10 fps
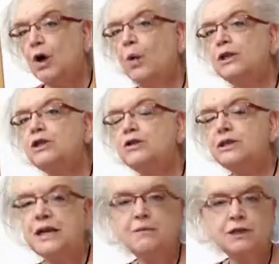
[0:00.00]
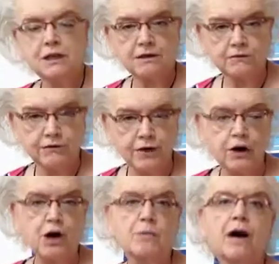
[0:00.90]
What's your subject and
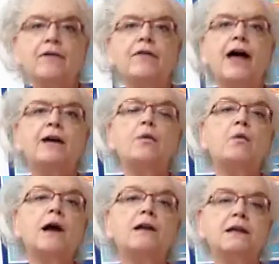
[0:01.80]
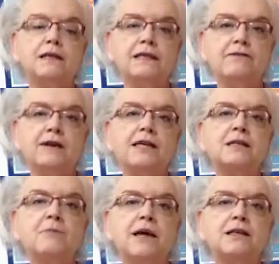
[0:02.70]
verb of that relative
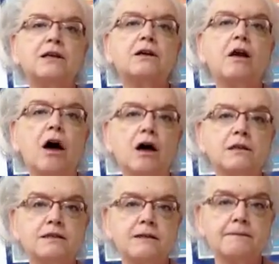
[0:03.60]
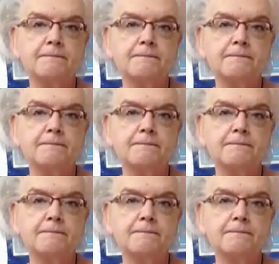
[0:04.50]
independent clause?